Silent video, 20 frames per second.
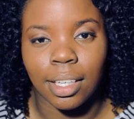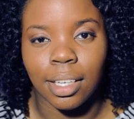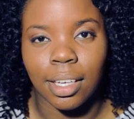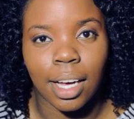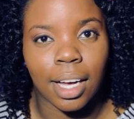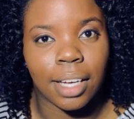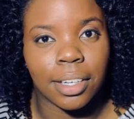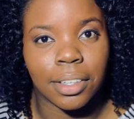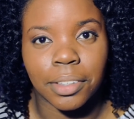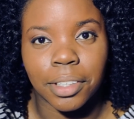
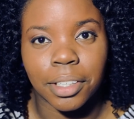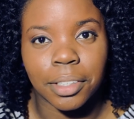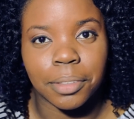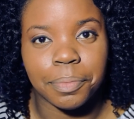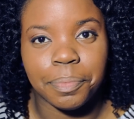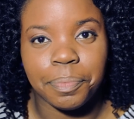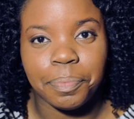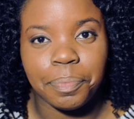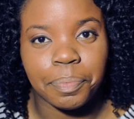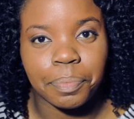I don't know.
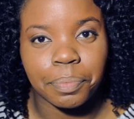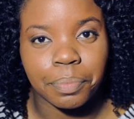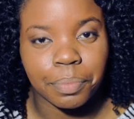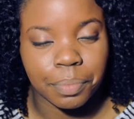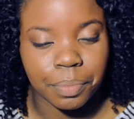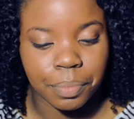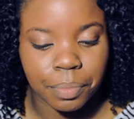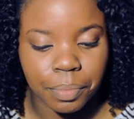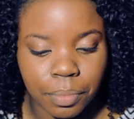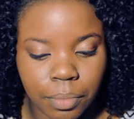
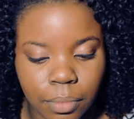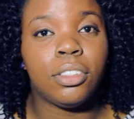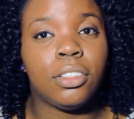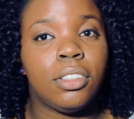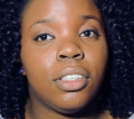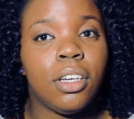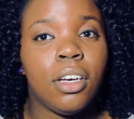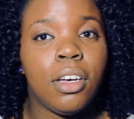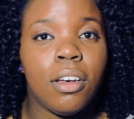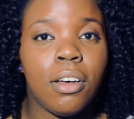
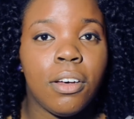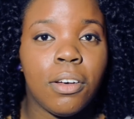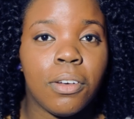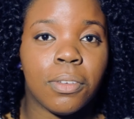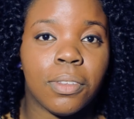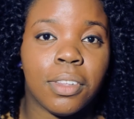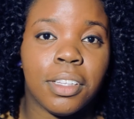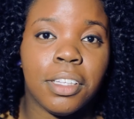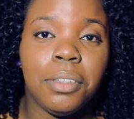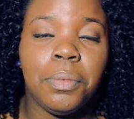
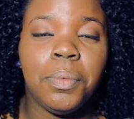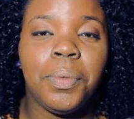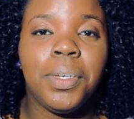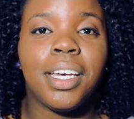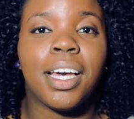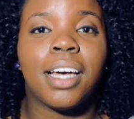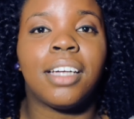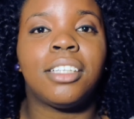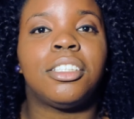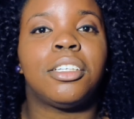So then we
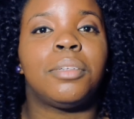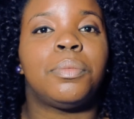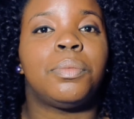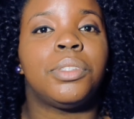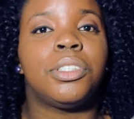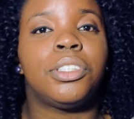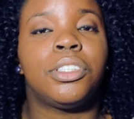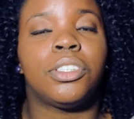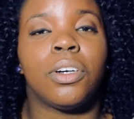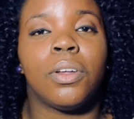catch up
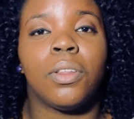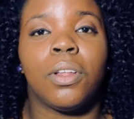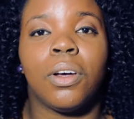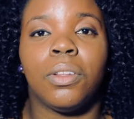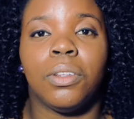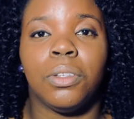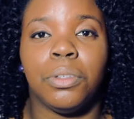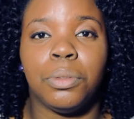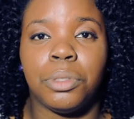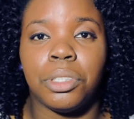with
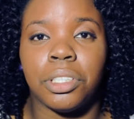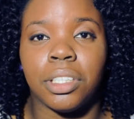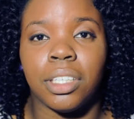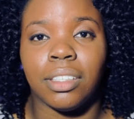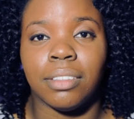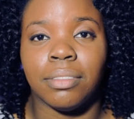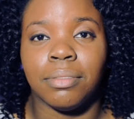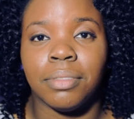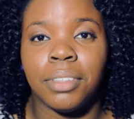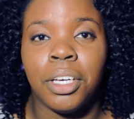Solo
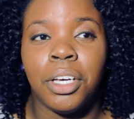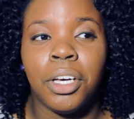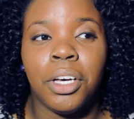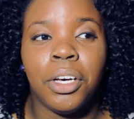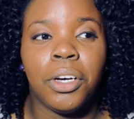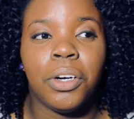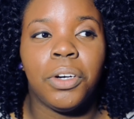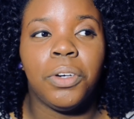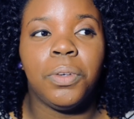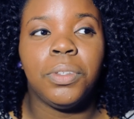Lucci,
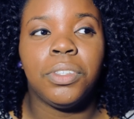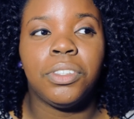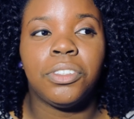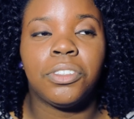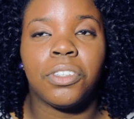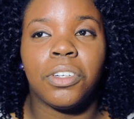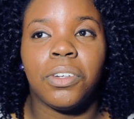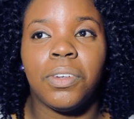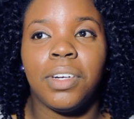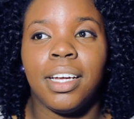who is
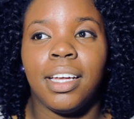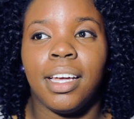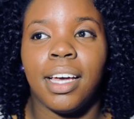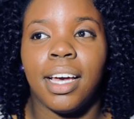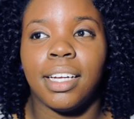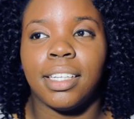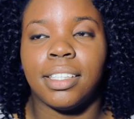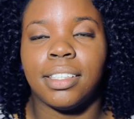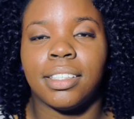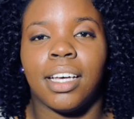throwing
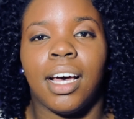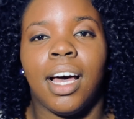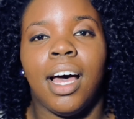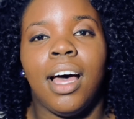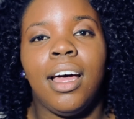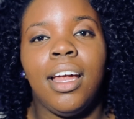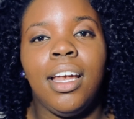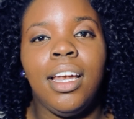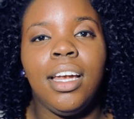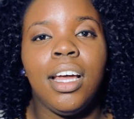yet
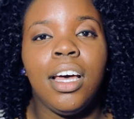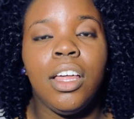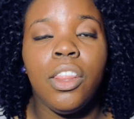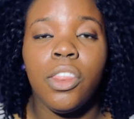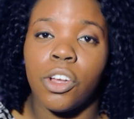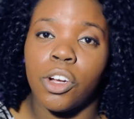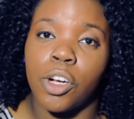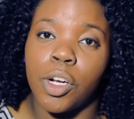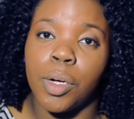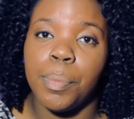
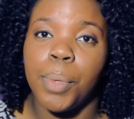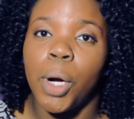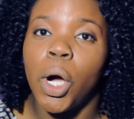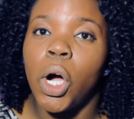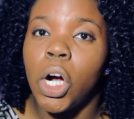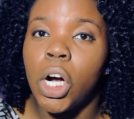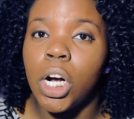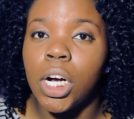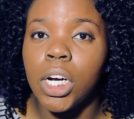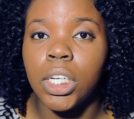another
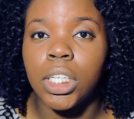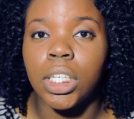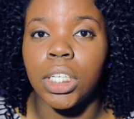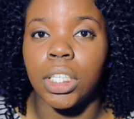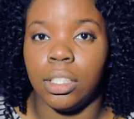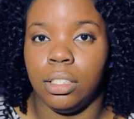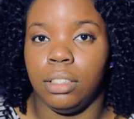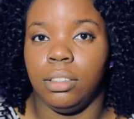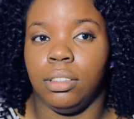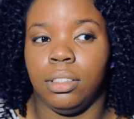
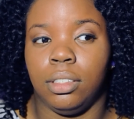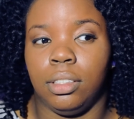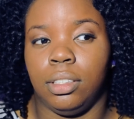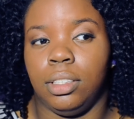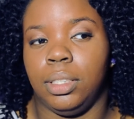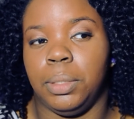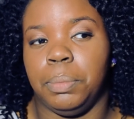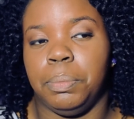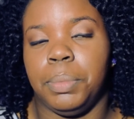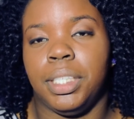party,
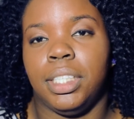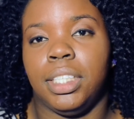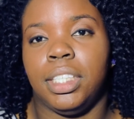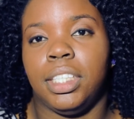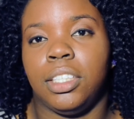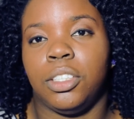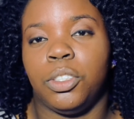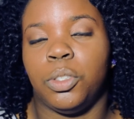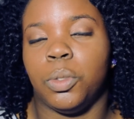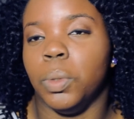
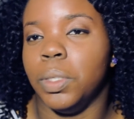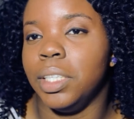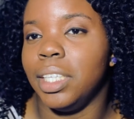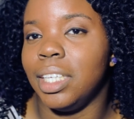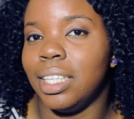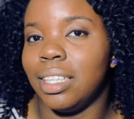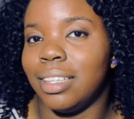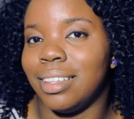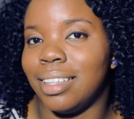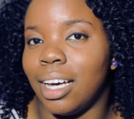spending
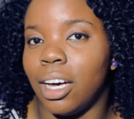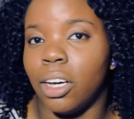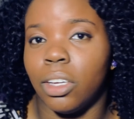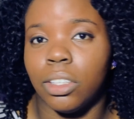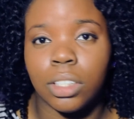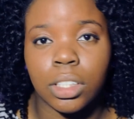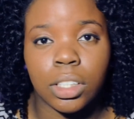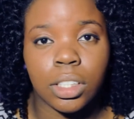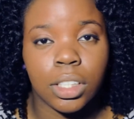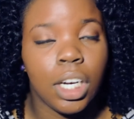
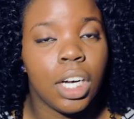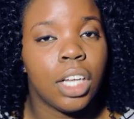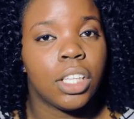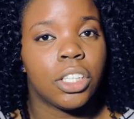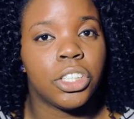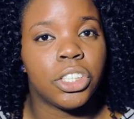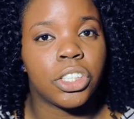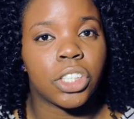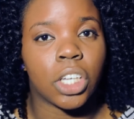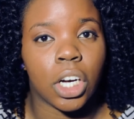
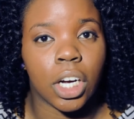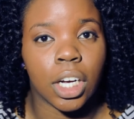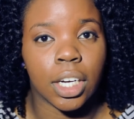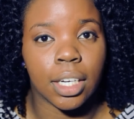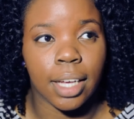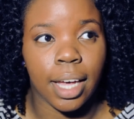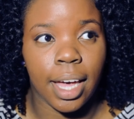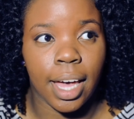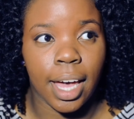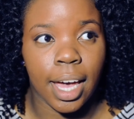$20,000
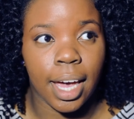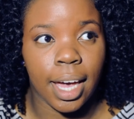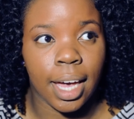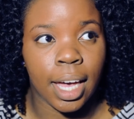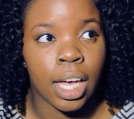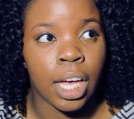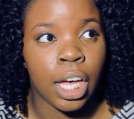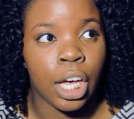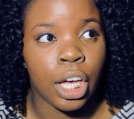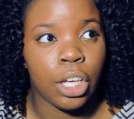on a
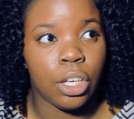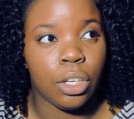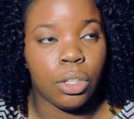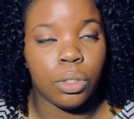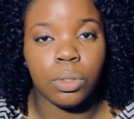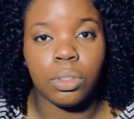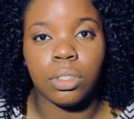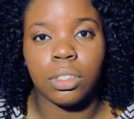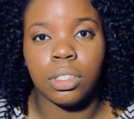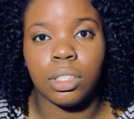
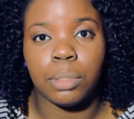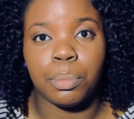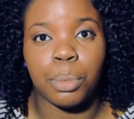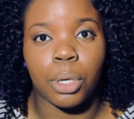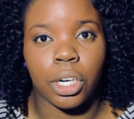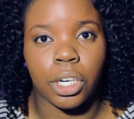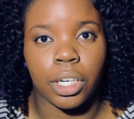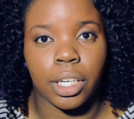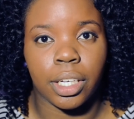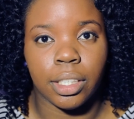useless
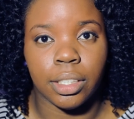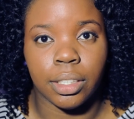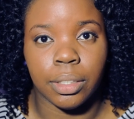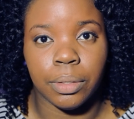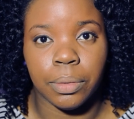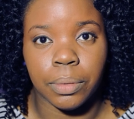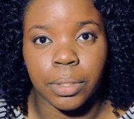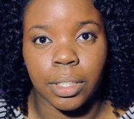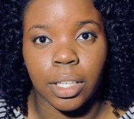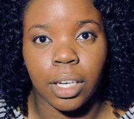party
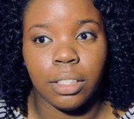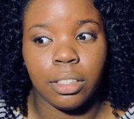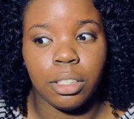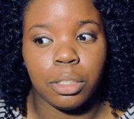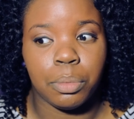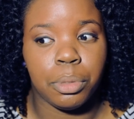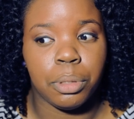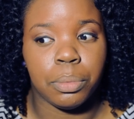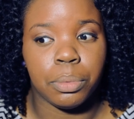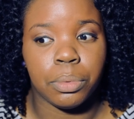with all
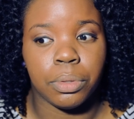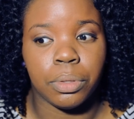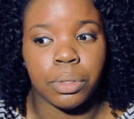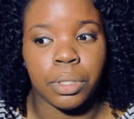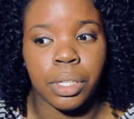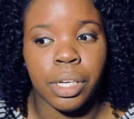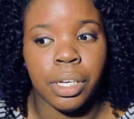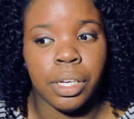these people